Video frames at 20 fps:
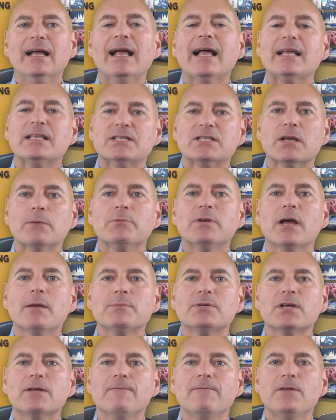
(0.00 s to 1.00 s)
and
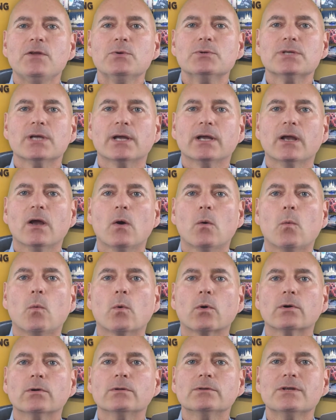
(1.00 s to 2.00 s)
sometimes confusing
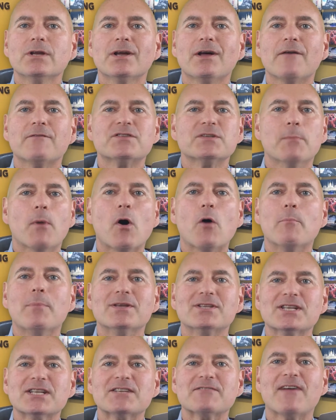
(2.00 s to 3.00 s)
world of small
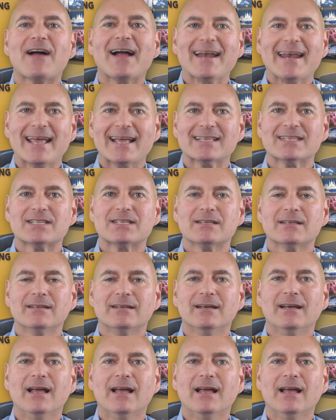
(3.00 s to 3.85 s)
business finance.